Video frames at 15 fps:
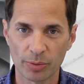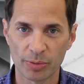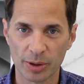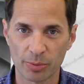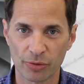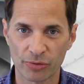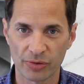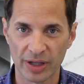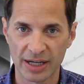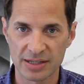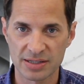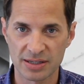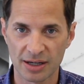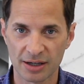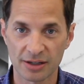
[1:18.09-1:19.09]
people for that
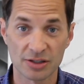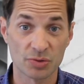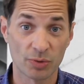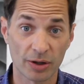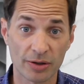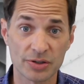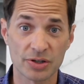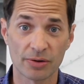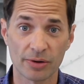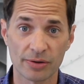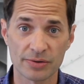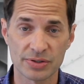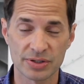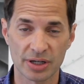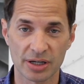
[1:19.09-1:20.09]
site as well as our
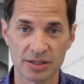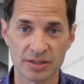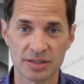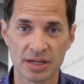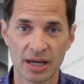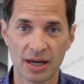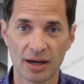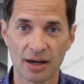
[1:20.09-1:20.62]
other sites